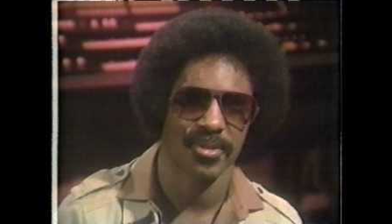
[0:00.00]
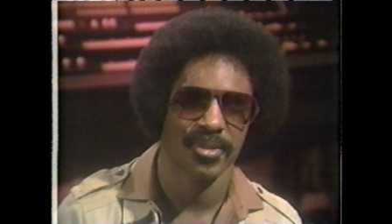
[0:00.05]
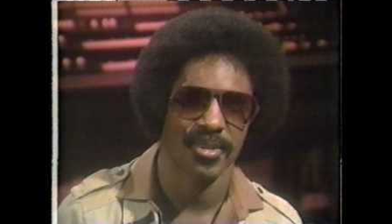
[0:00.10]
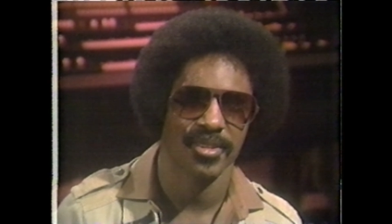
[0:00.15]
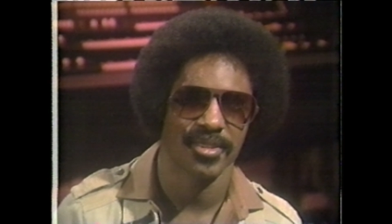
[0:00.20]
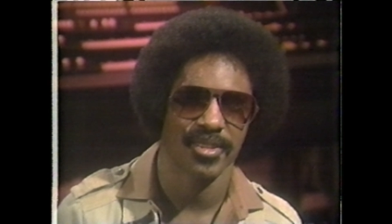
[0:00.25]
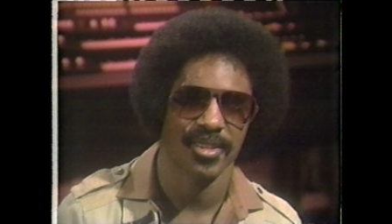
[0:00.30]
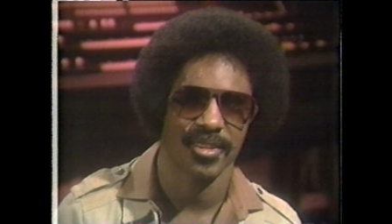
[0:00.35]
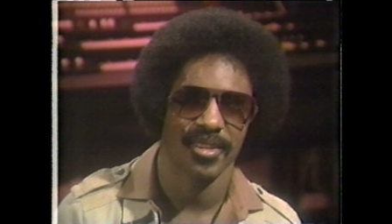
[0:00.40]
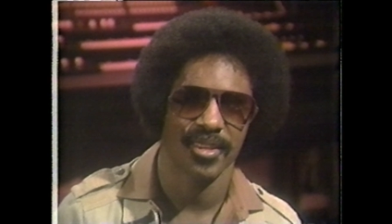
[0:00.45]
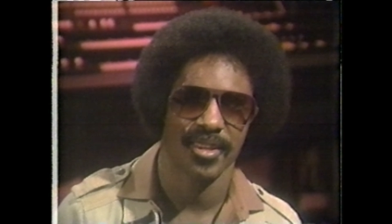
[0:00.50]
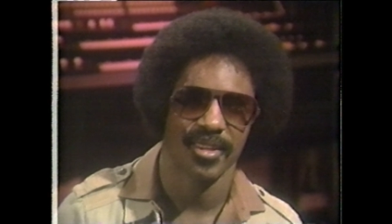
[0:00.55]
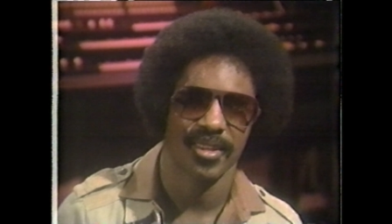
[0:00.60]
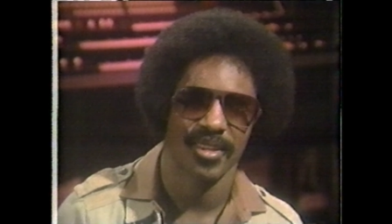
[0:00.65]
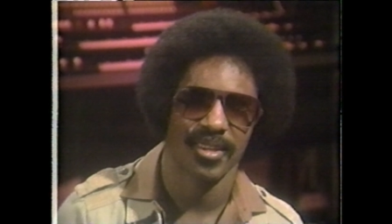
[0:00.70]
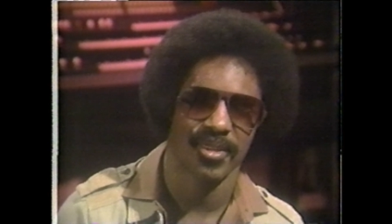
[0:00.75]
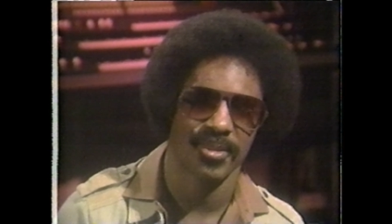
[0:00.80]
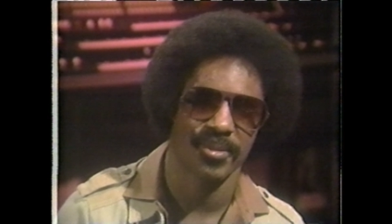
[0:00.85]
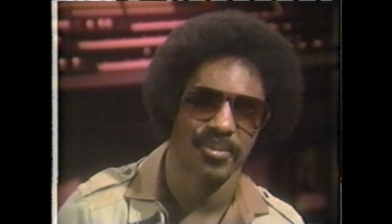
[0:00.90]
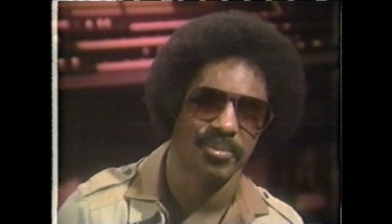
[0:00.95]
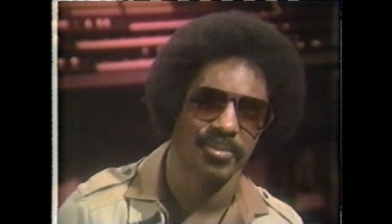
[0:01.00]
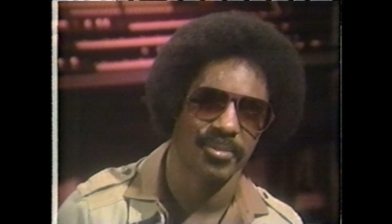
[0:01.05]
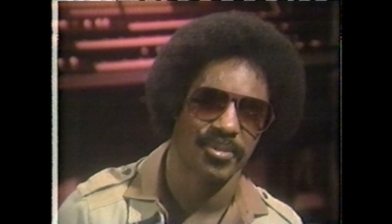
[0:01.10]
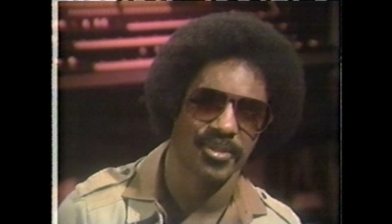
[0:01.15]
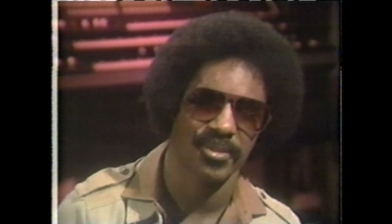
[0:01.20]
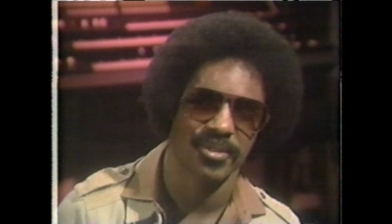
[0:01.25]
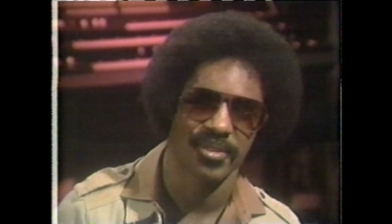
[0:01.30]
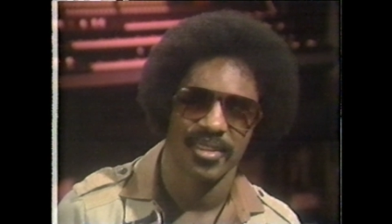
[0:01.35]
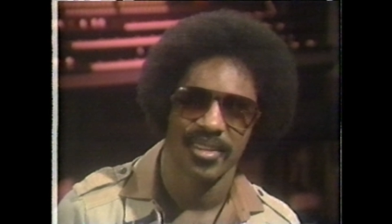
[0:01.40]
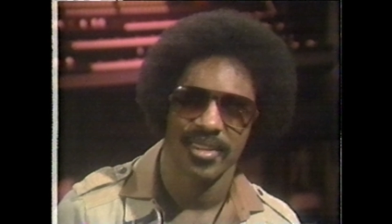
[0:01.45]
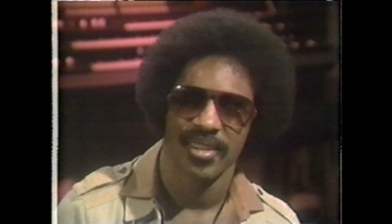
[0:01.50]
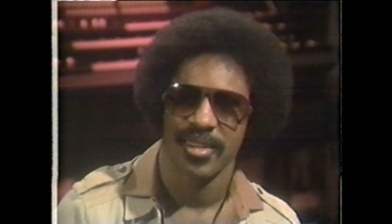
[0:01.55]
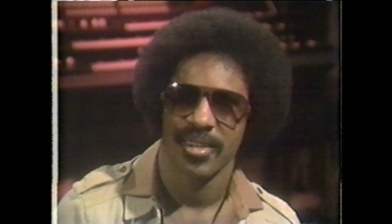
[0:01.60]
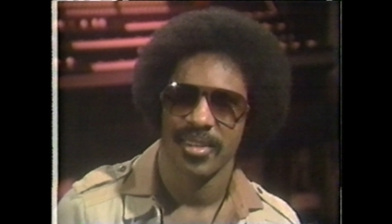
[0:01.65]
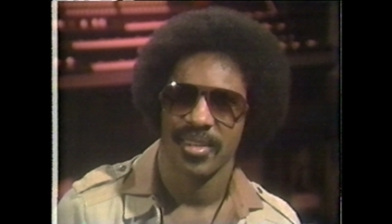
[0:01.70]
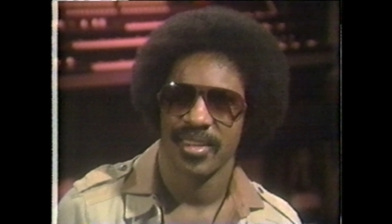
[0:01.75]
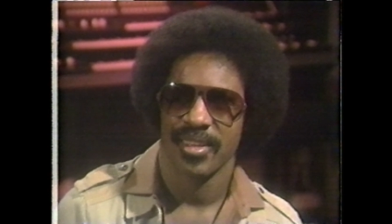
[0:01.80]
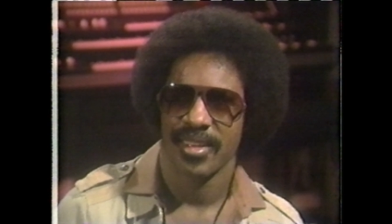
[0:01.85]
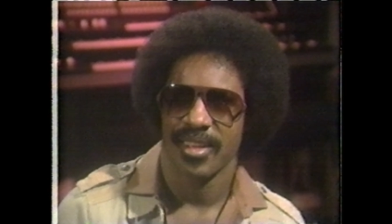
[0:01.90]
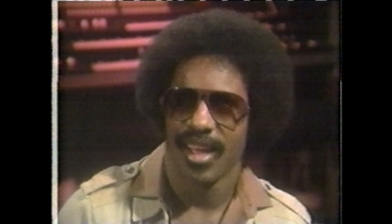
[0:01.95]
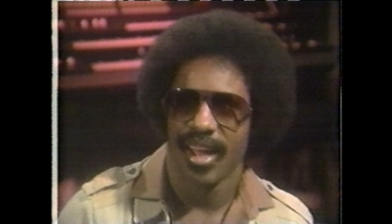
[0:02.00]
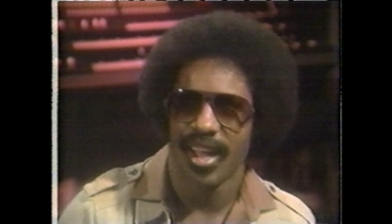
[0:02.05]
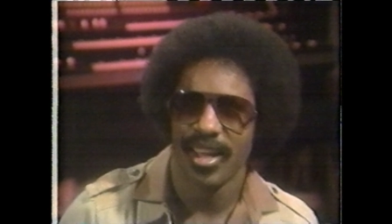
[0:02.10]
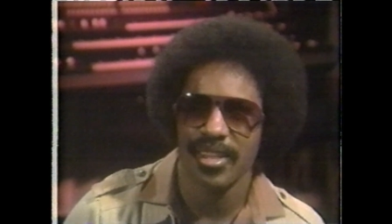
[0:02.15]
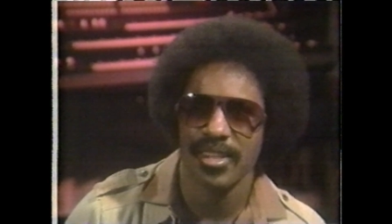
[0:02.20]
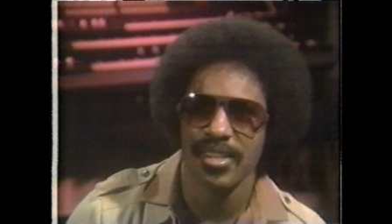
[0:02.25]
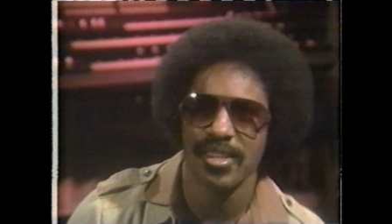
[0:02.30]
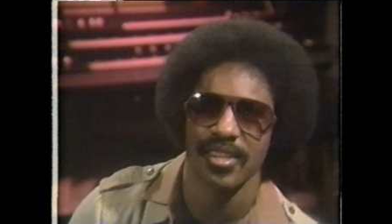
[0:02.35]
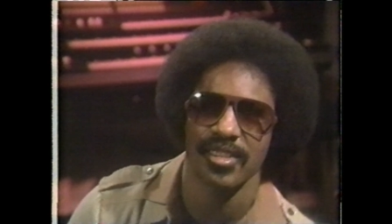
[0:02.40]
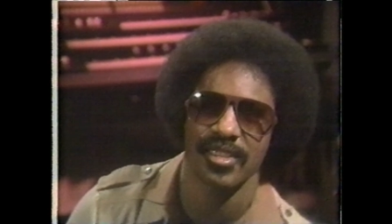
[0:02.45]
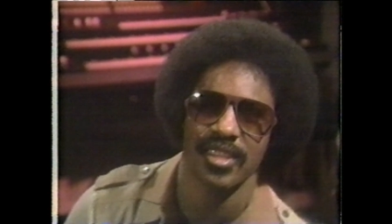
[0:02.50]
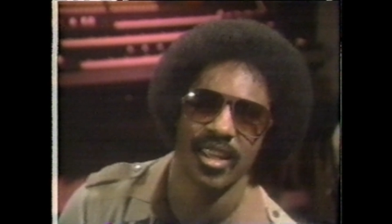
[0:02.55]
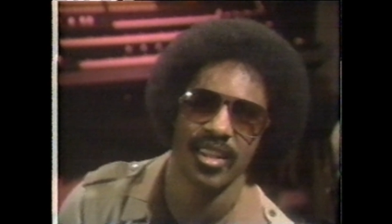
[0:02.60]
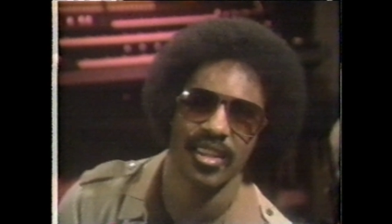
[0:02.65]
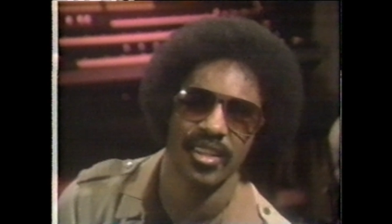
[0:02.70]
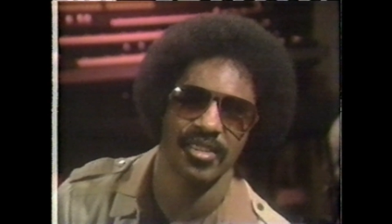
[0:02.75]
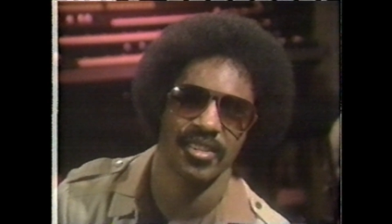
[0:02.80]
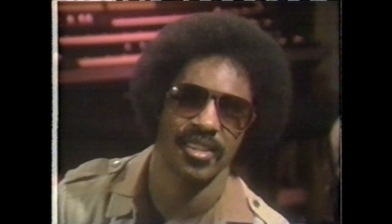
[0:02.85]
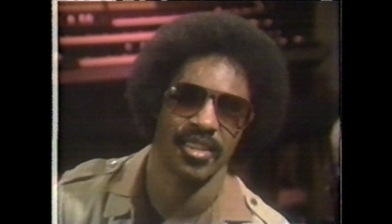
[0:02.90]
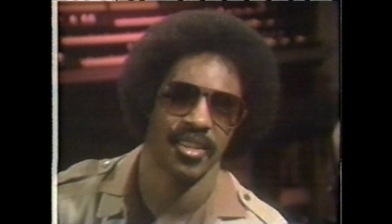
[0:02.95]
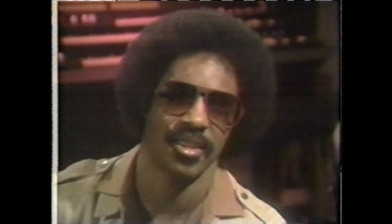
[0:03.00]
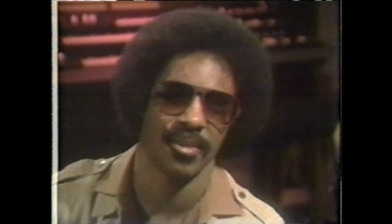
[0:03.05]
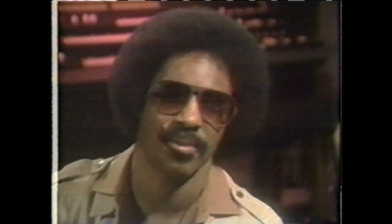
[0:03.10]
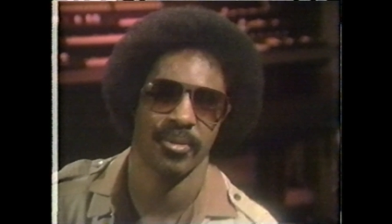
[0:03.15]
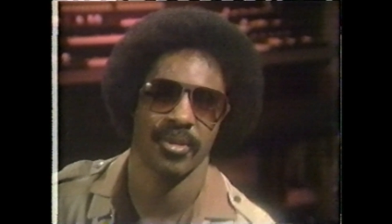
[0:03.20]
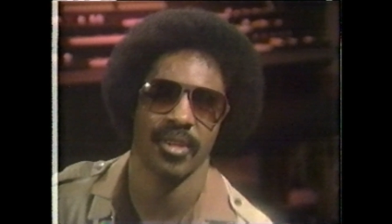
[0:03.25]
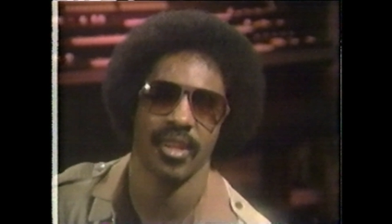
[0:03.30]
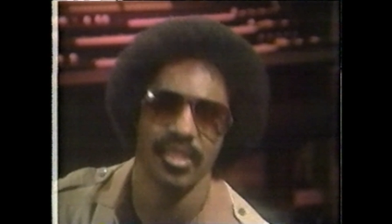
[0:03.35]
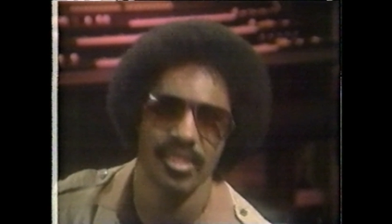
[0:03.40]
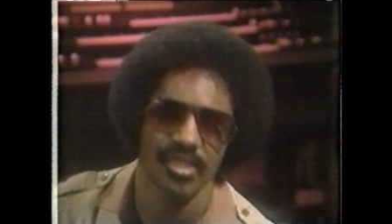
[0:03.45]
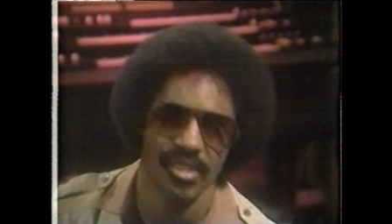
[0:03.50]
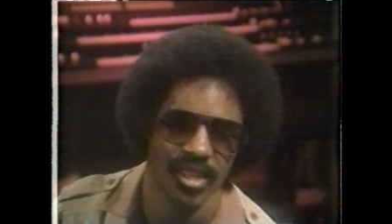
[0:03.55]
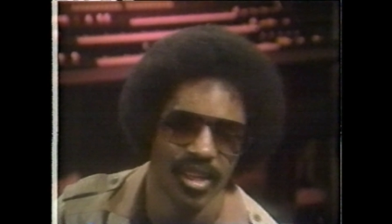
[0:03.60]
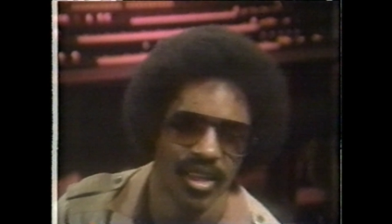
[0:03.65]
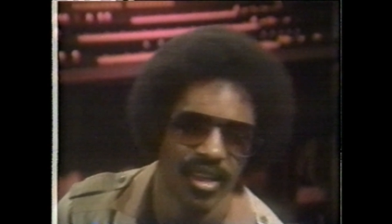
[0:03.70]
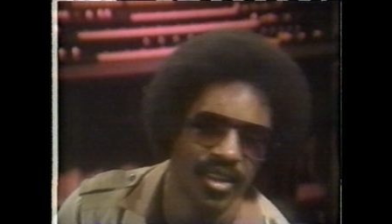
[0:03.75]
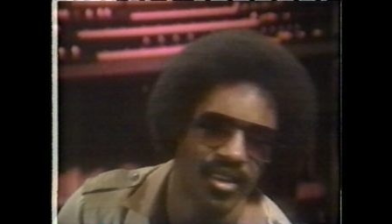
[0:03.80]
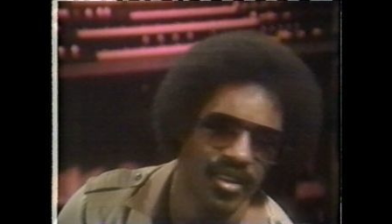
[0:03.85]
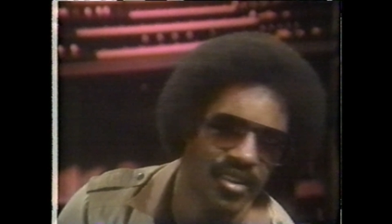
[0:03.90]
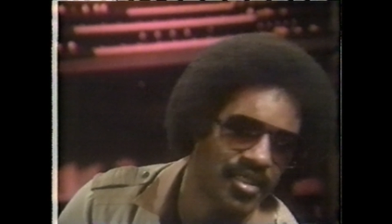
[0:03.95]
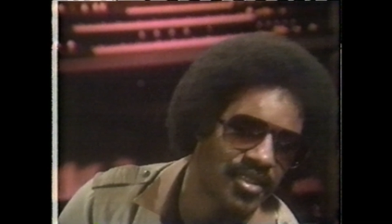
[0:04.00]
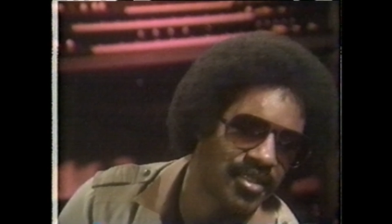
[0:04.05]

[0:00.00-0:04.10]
things. They take it out of... So. You didn't say that. I didn't exactly say that. What I said,